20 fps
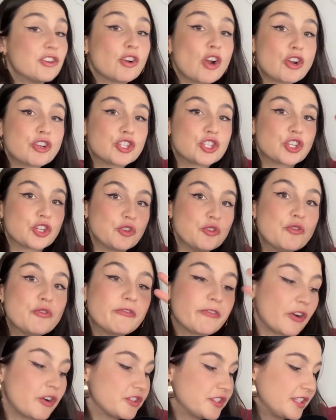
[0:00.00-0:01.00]
are
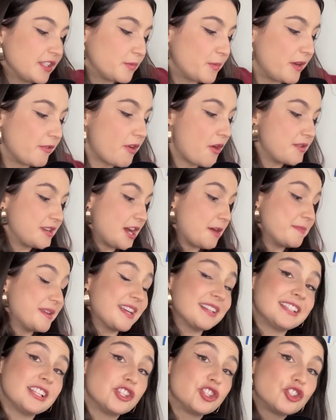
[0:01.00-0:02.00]
two verses we wrote down
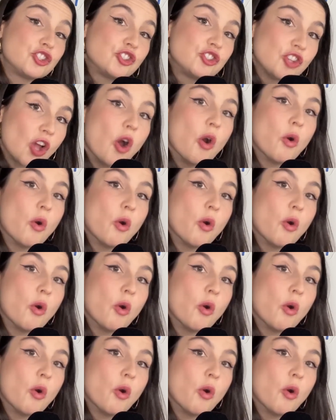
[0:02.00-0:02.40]
because it's so